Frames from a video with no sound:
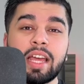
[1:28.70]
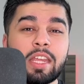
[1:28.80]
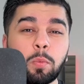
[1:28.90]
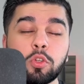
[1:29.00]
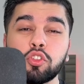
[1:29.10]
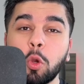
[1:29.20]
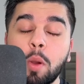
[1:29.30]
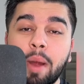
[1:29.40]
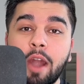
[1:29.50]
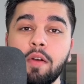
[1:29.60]
it was so
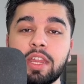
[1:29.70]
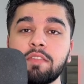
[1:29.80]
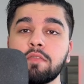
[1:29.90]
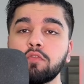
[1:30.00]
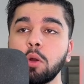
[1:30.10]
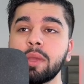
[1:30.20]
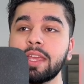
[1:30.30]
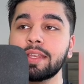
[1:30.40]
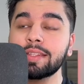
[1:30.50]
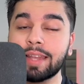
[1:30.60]
apparent even from
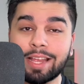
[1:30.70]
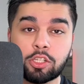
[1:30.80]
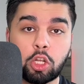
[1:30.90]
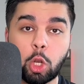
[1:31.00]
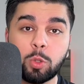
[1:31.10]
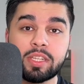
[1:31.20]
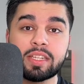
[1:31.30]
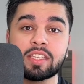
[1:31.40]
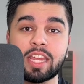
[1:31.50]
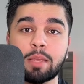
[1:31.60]
his last closing
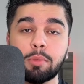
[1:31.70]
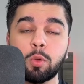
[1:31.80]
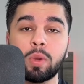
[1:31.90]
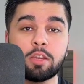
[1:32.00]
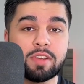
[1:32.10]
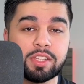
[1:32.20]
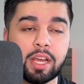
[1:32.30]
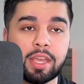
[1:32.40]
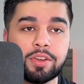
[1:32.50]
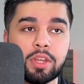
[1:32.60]
statement when he
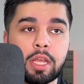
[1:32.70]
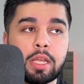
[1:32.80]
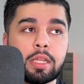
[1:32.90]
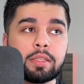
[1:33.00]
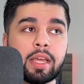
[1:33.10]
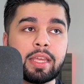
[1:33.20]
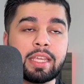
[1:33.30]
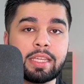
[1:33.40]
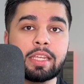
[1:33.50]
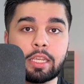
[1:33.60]
resigned that
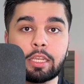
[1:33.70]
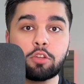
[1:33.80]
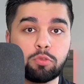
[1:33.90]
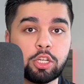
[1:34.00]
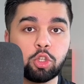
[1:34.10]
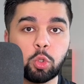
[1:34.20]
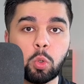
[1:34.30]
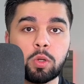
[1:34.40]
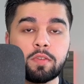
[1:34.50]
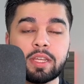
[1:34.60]
he he
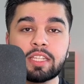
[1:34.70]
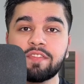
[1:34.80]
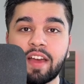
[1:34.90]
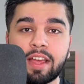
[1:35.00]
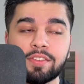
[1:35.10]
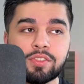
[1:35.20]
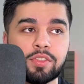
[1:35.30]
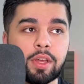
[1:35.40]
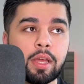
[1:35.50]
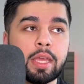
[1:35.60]
reassured his fans
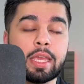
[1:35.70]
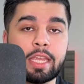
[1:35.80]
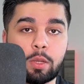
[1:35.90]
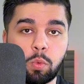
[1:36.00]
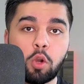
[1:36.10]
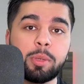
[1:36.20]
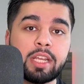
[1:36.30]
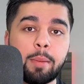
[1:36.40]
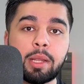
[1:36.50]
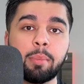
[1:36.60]
that he will be
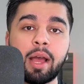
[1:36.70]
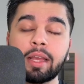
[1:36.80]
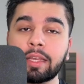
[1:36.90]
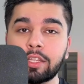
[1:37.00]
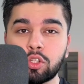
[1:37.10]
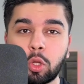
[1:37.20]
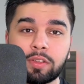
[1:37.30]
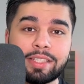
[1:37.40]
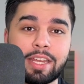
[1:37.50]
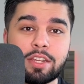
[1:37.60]
coming back. It's not
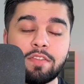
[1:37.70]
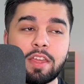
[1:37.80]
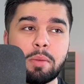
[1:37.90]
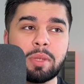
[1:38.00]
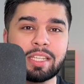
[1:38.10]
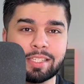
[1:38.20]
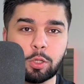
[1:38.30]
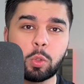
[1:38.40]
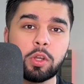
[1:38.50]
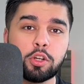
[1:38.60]
the end of him. He's
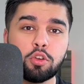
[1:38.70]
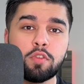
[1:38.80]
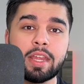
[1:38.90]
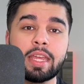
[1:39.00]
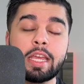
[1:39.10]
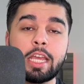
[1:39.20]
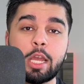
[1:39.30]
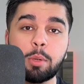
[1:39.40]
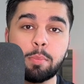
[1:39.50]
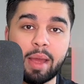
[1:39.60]
still got a career.
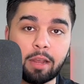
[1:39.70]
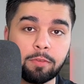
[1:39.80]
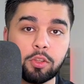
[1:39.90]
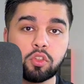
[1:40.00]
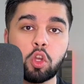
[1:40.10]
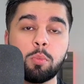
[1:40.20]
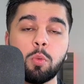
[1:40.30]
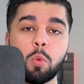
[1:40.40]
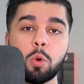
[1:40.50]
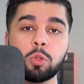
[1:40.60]
He'll be back for the Soap
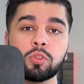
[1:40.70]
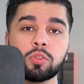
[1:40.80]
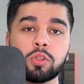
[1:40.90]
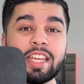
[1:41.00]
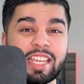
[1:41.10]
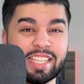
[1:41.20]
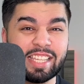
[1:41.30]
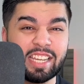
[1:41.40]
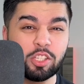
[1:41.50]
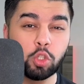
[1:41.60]
Awards. He
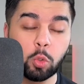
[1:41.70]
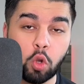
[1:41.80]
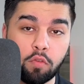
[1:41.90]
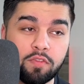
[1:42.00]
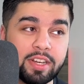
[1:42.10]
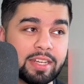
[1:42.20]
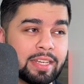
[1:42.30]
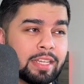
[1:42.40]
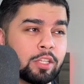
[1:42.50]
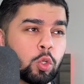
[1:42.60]
said it so
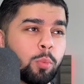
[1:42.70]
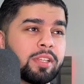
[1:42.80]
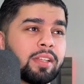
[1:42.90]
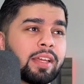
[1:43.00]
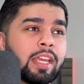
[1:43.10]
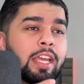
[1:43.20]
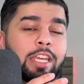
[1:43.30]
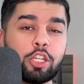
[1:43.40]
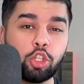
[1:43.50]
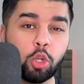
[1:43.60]
confidently, it's almost like
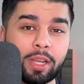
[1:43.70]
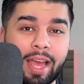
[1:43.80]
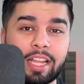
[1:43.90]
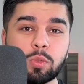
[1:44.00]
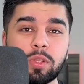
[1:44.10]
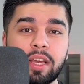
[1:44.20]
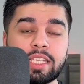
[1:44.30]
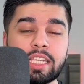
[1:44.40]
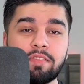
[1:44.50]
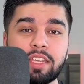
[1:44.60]
he shook hands with
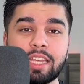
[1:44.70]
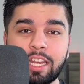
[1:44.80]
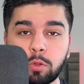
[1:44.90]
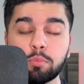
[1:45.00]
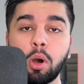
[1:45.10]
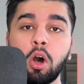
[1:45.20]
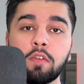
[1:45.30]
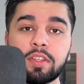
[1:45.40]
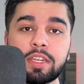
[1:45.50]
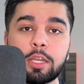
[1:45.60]
ITV and it was part
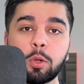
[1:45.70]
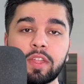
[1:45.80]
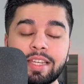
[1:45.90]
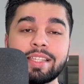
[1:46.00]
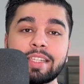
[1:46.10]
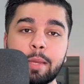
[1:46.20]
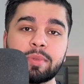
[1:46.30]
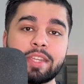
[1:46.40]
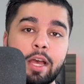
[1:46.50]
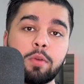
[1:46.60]
of the deal that he
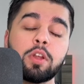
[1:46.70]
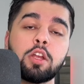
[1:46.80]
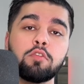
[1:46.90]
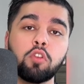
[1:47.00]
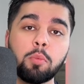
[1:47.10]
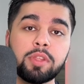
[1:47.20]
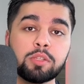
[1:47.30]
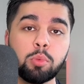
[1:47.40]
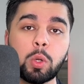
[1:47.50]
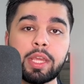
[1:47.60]
steps down from
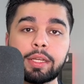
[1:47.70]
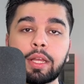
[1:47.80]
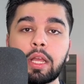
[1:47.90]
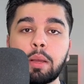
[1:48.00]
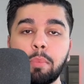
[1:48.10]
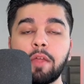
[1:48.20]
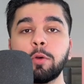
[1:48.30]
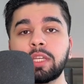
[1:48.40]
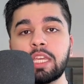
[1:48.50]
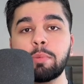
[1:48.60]
this morning, but
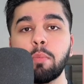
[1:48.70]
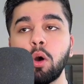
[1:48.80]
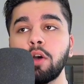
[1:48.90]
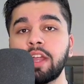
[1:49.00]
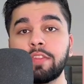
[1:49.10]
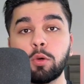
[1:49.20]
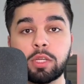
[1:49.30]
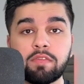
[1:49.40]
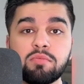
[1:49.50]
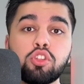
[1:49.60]
they'll keep him on and they'll
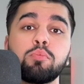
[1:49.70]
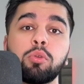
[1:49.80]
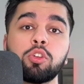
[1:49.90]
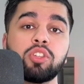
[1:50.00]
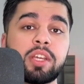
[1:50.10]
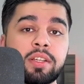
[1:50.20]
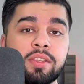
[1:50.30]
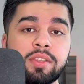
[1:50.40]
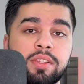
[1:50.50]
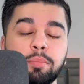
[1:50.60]
give him new
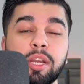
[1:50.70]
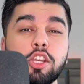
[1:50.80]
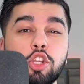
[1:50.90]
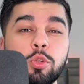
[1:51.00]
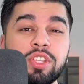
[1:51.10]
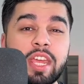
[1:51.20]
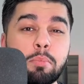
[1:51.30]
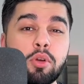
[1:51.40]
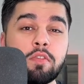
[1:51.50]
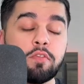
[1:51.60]
projects. But a new
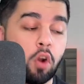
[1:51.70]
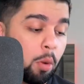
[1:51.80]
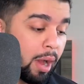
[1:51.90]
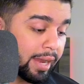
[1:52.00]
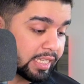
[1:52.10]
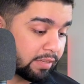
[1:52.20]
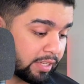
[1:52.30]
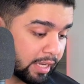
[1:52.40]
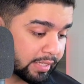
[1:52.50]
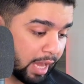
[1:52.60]
statement from
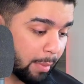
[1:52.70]
ITV has come